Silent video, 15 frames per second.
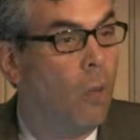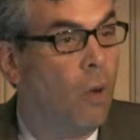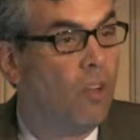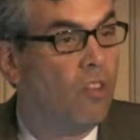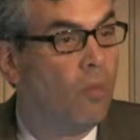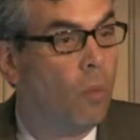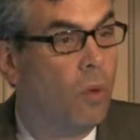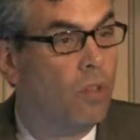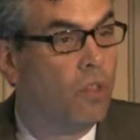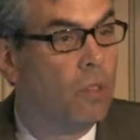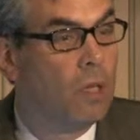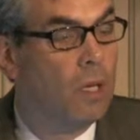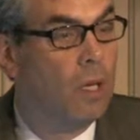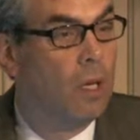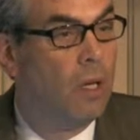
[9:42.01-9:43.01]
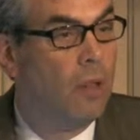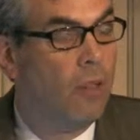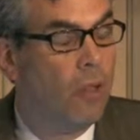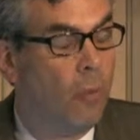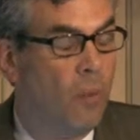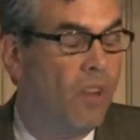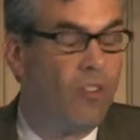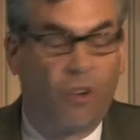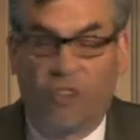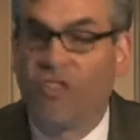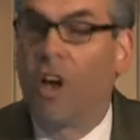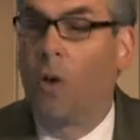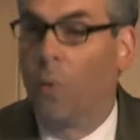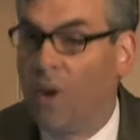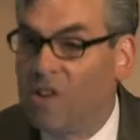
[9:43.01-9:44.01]
which was research
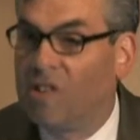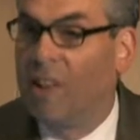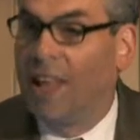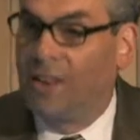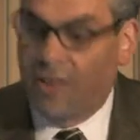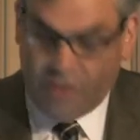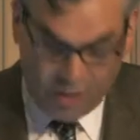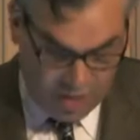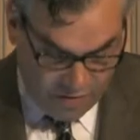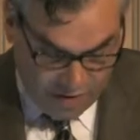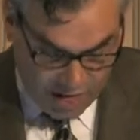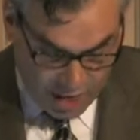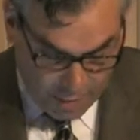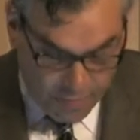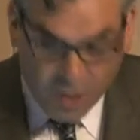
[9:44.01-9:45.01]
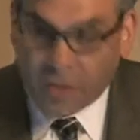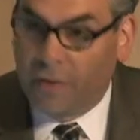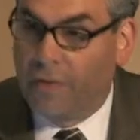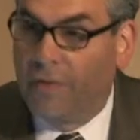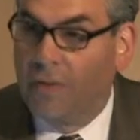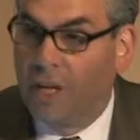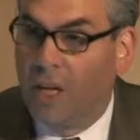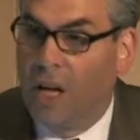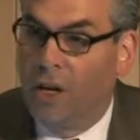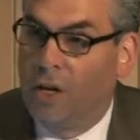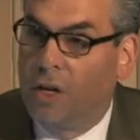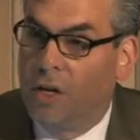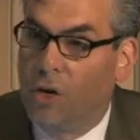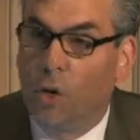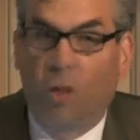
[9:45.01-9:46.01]
on which led to the development of
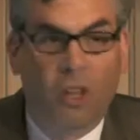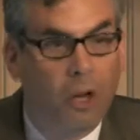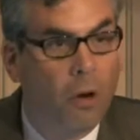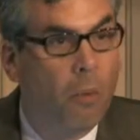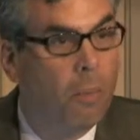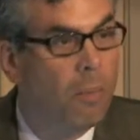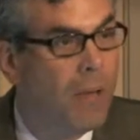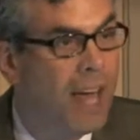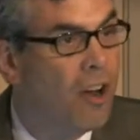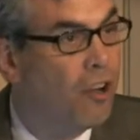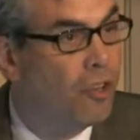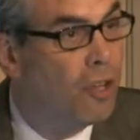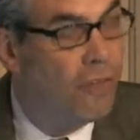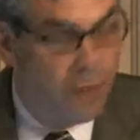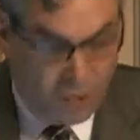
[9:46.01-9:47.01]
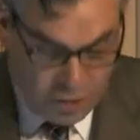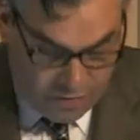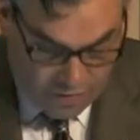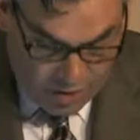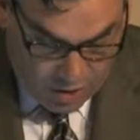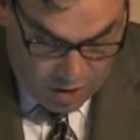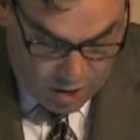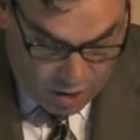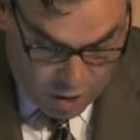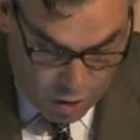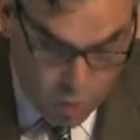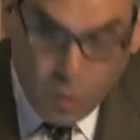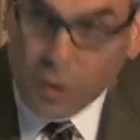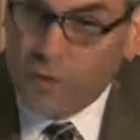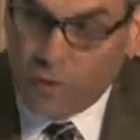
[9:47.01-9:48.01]
nuclear energy for civilian
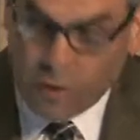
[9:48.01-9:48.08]
use,